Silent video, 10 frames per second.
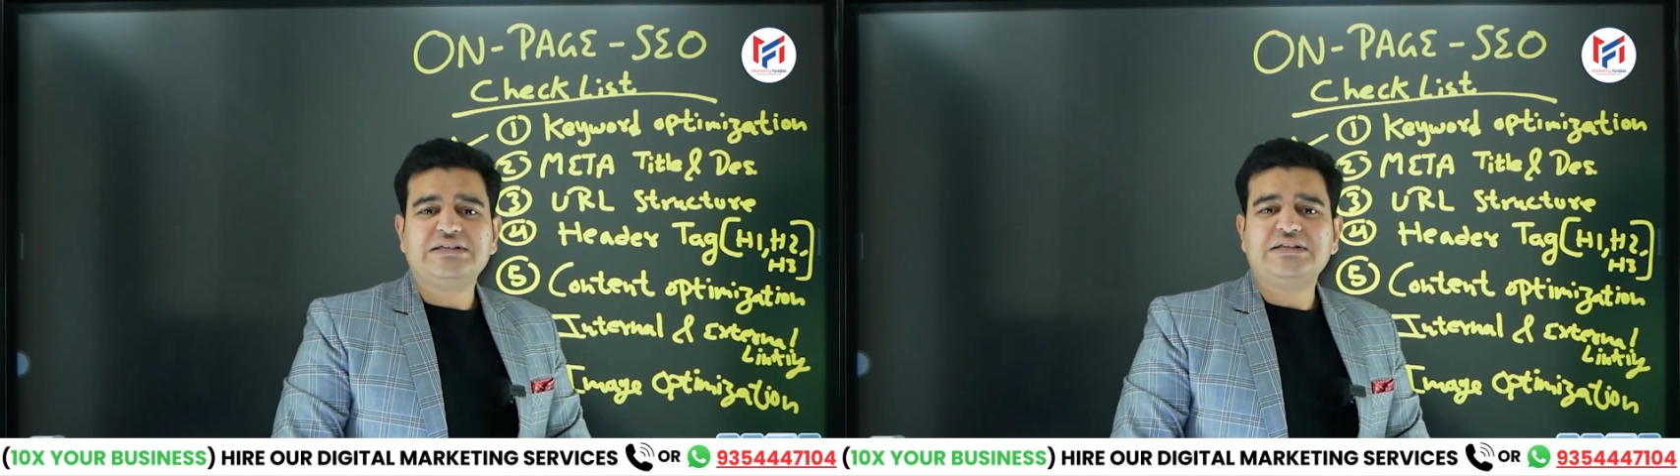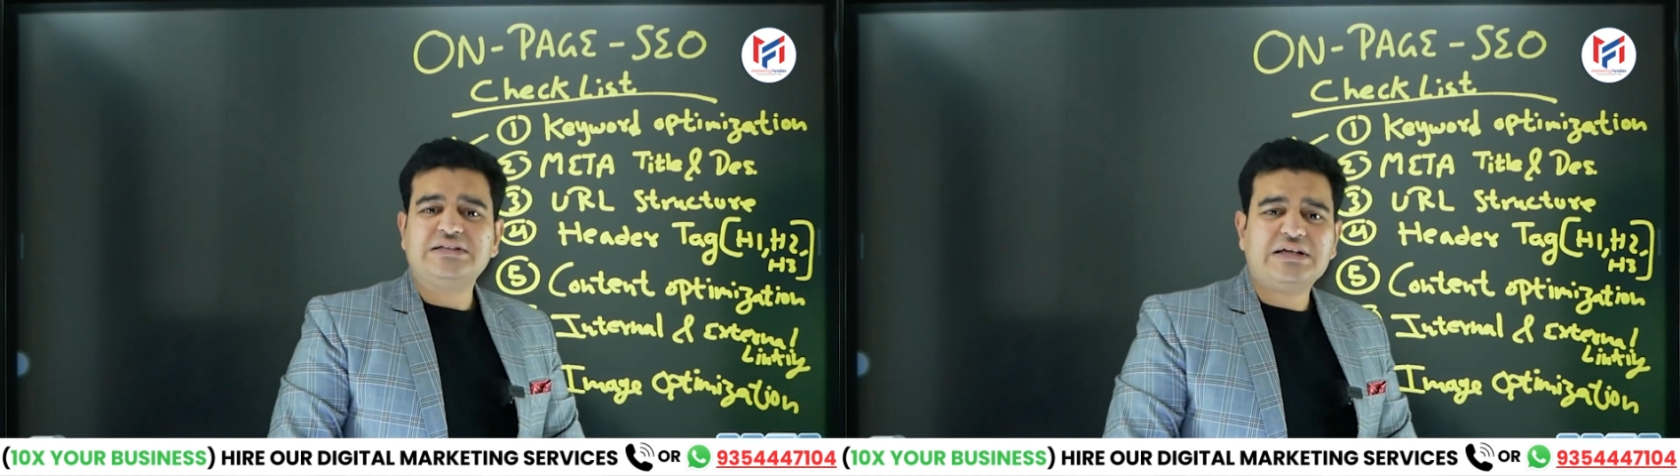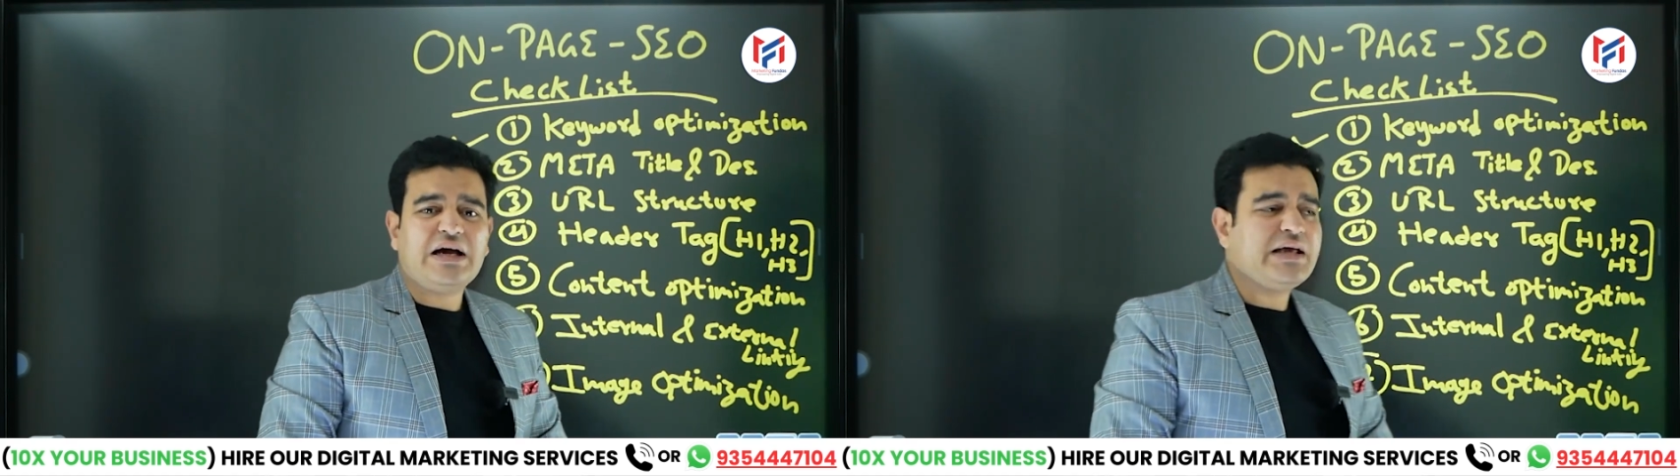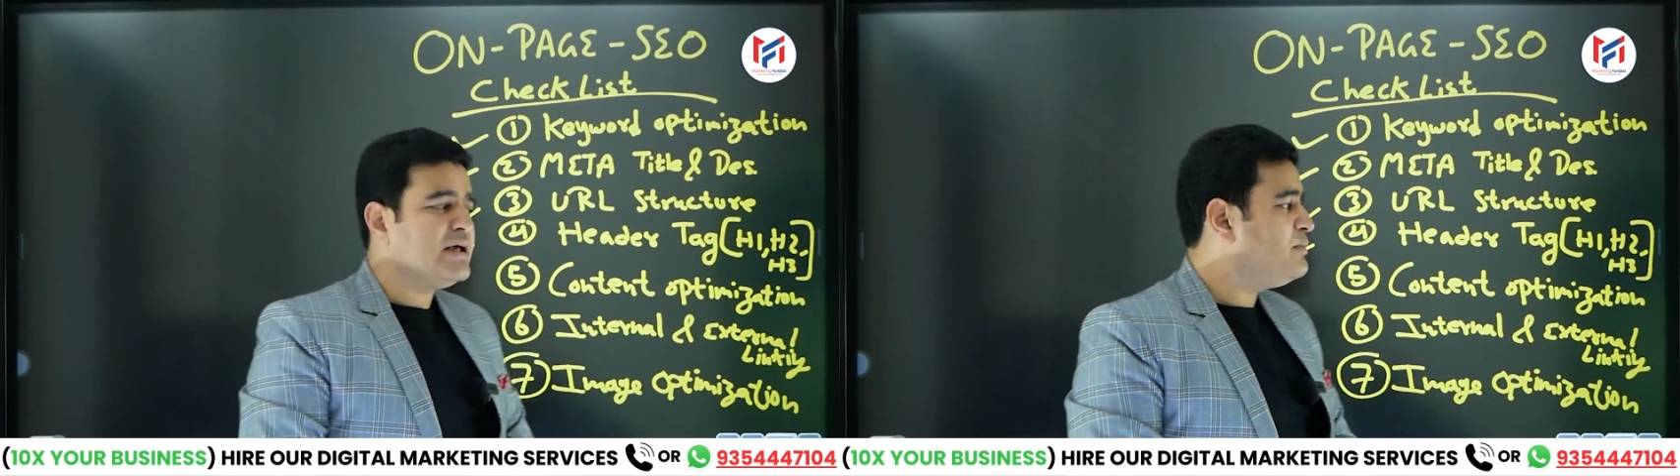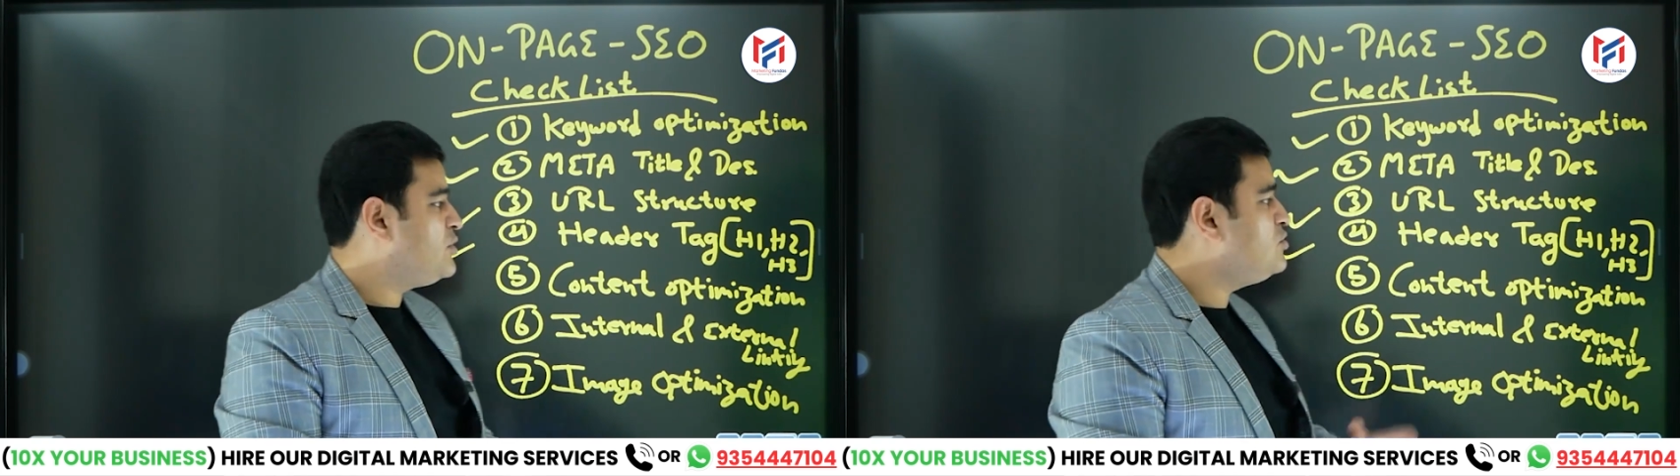because it
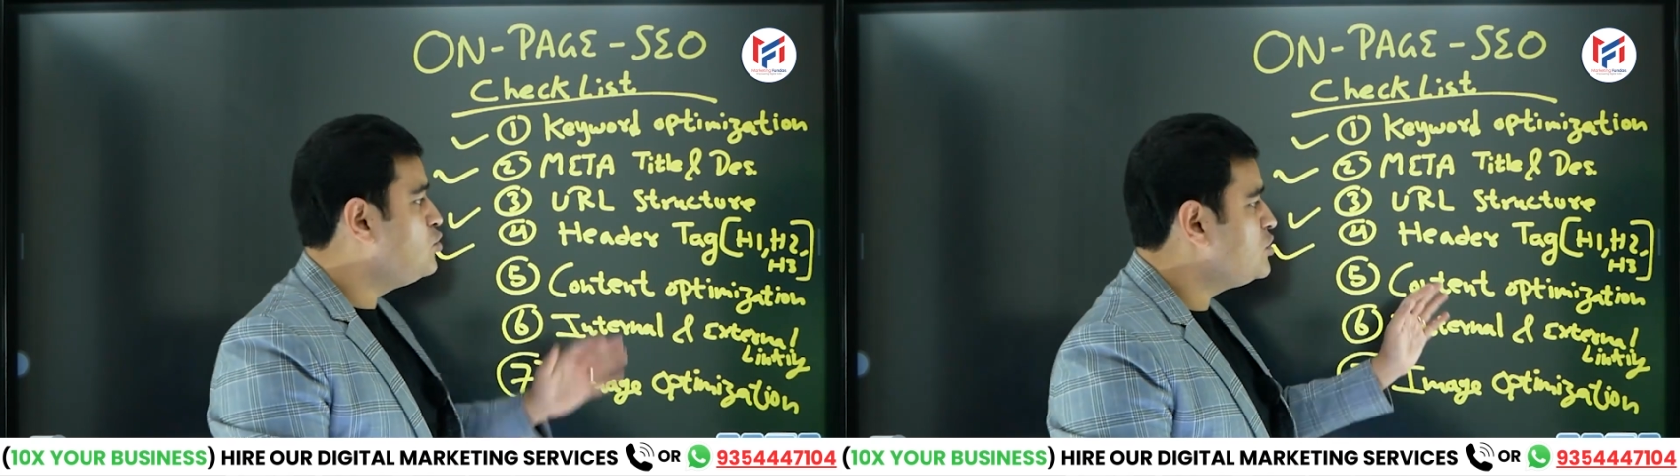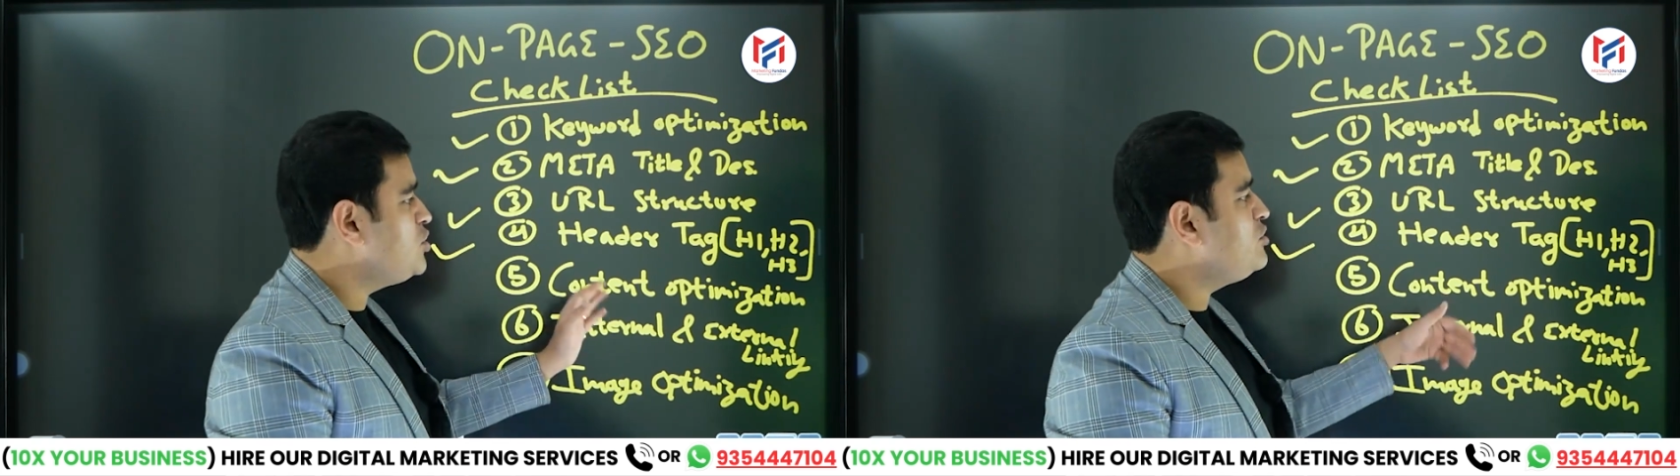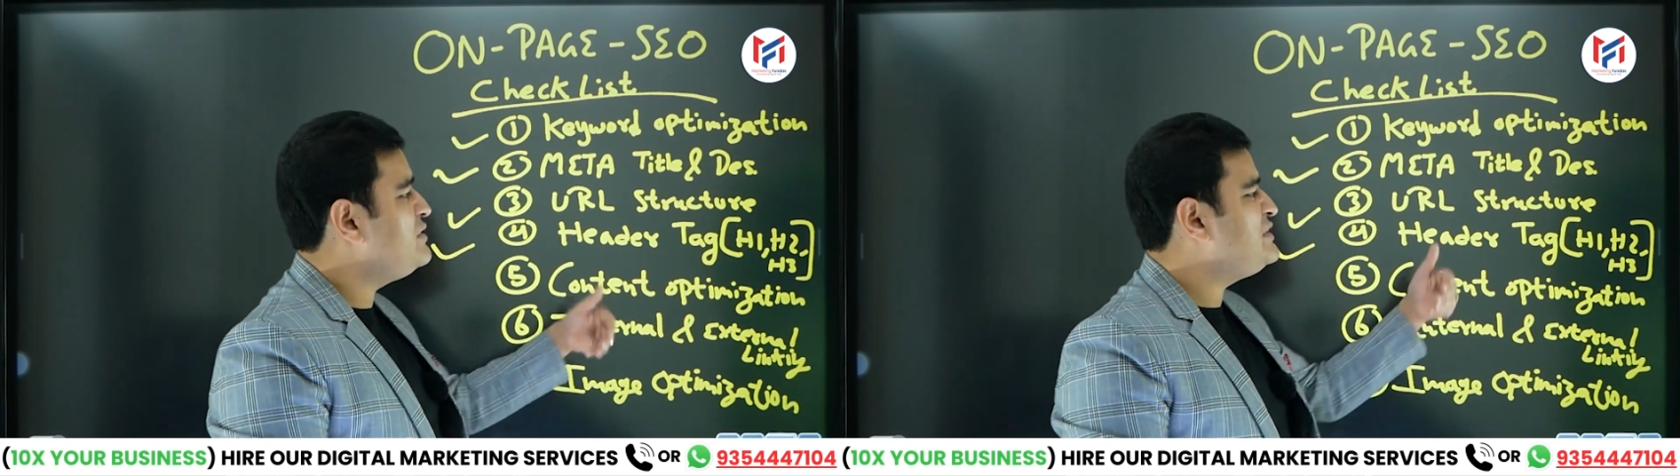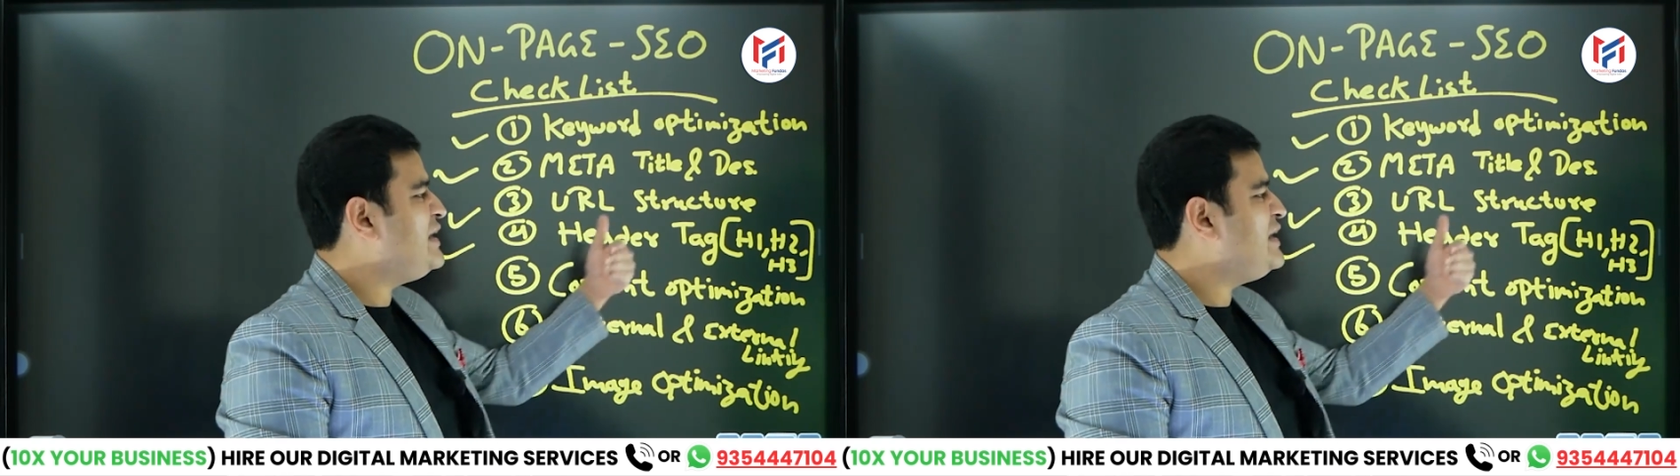ranges from H1